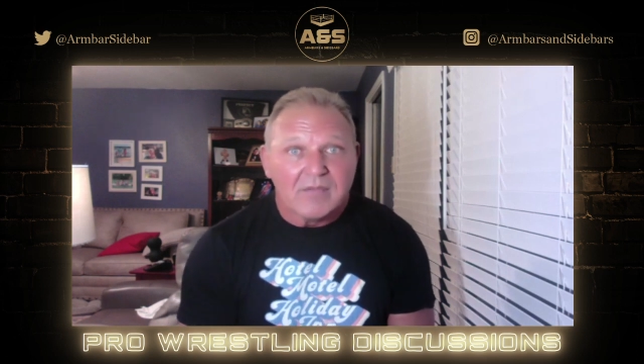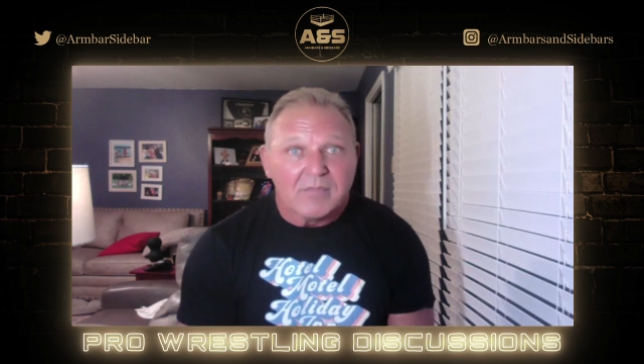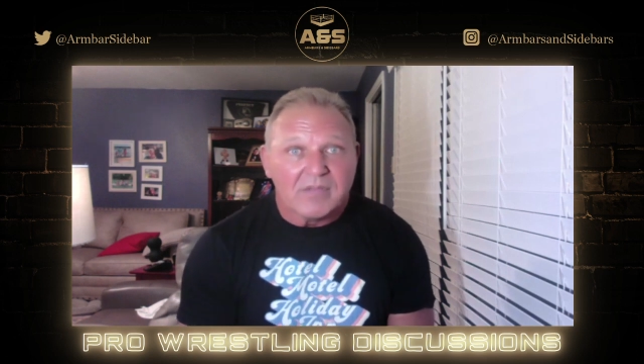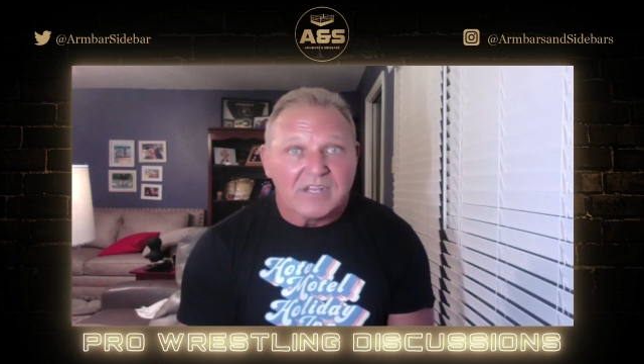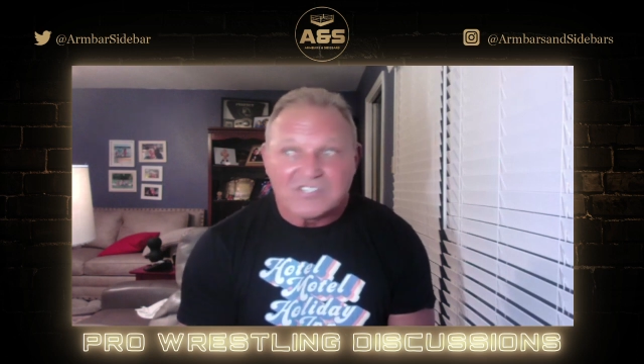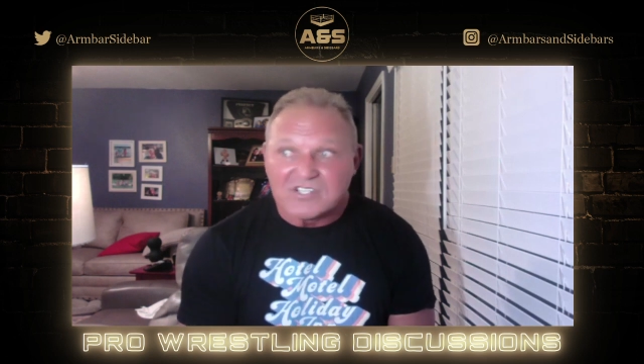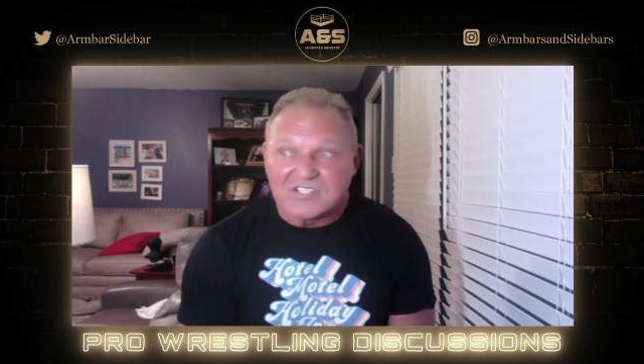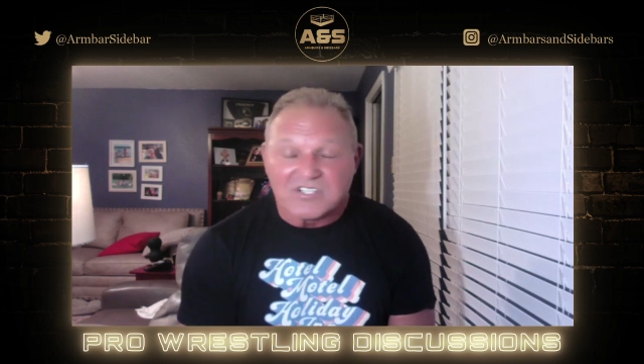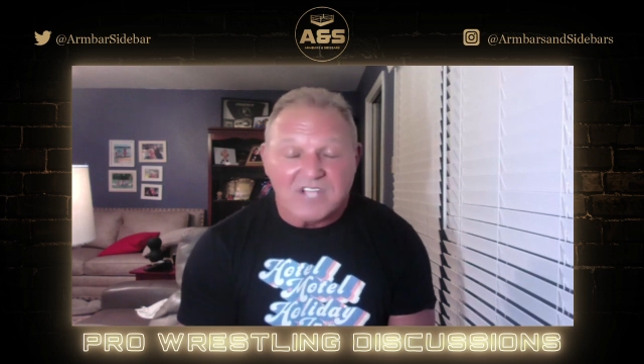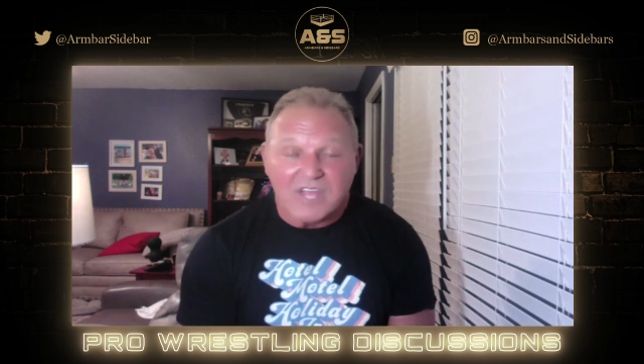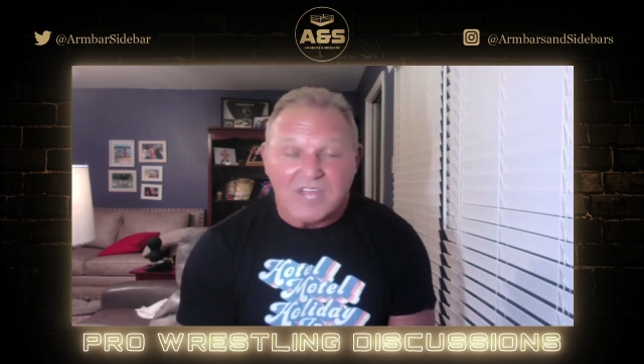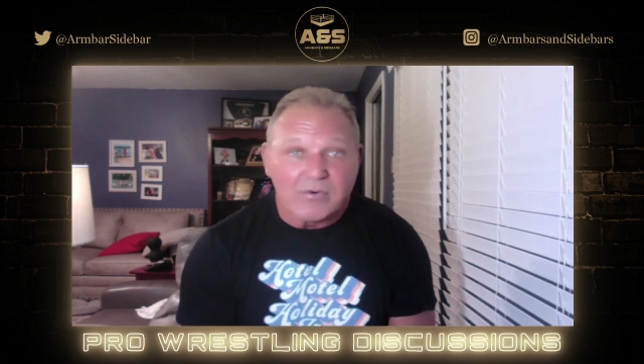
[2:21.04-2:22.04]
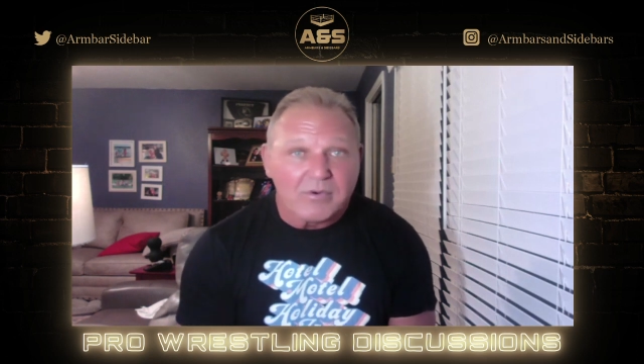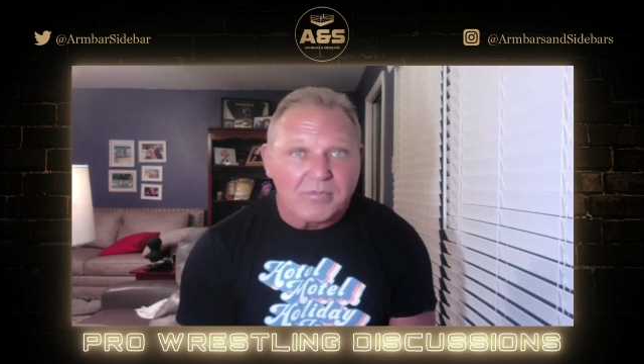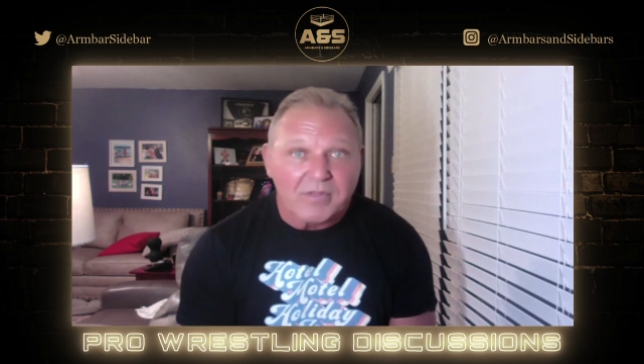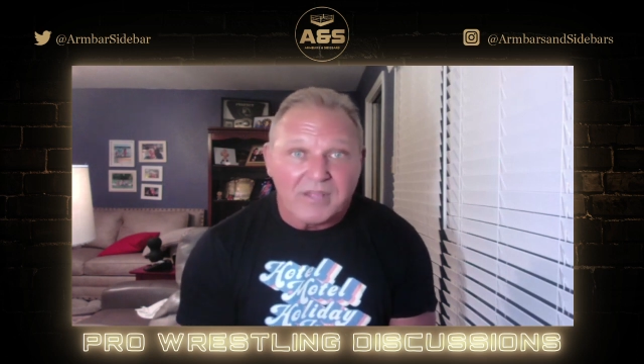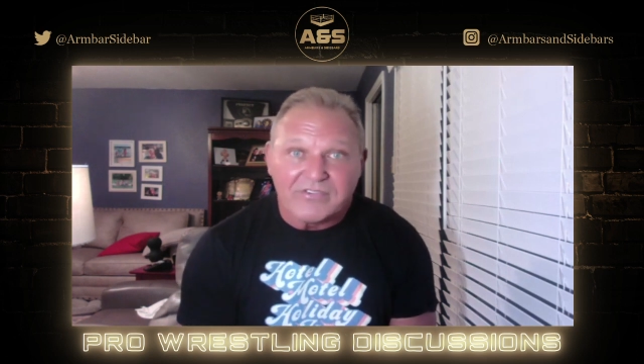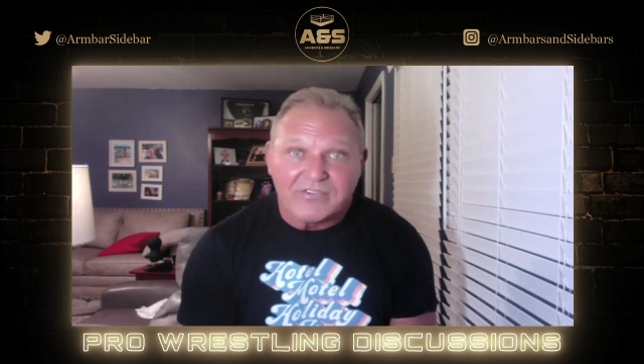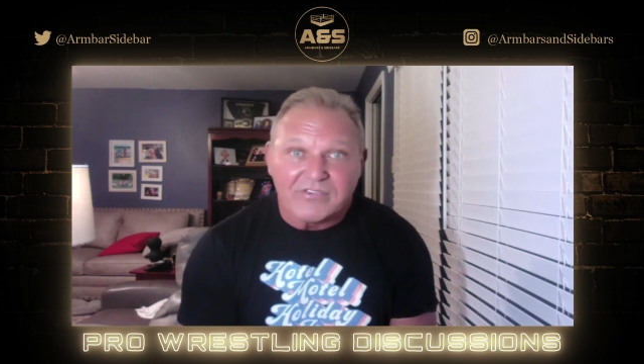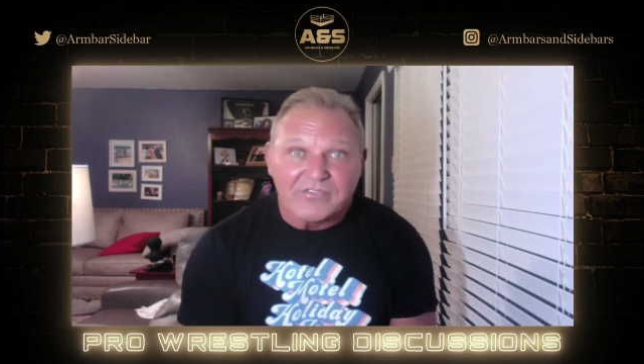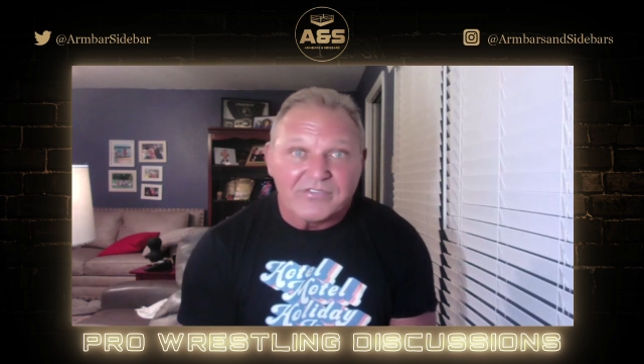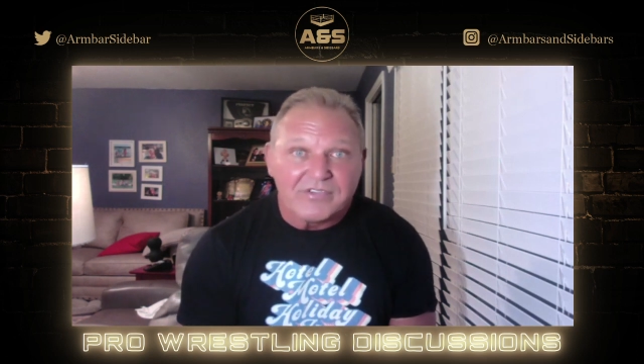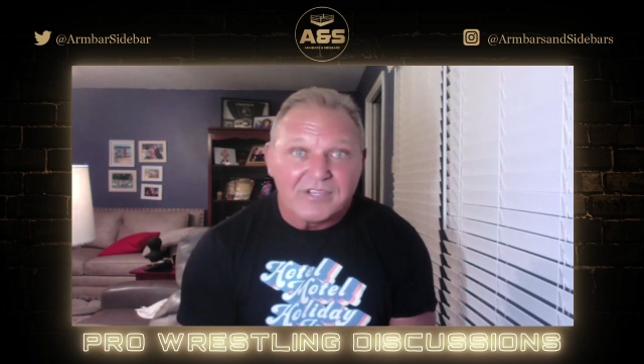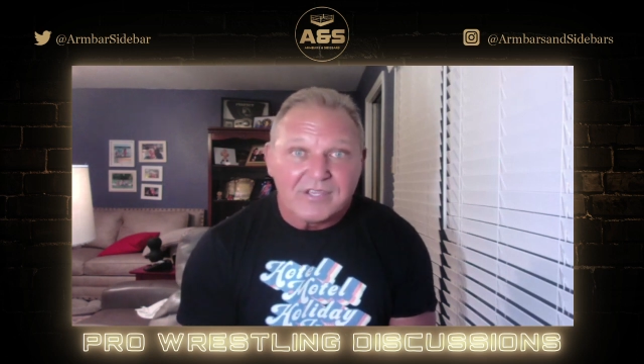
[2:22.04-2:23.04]
but it's just nothing
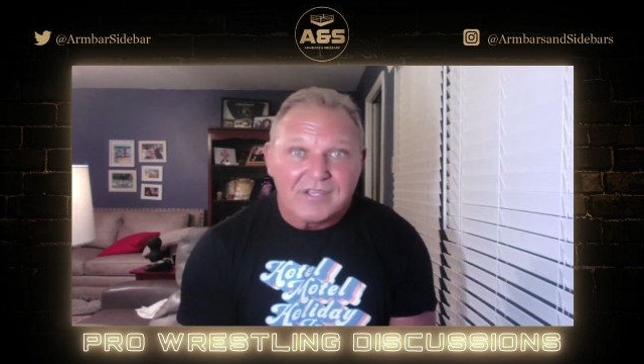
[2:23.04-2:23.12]
replaces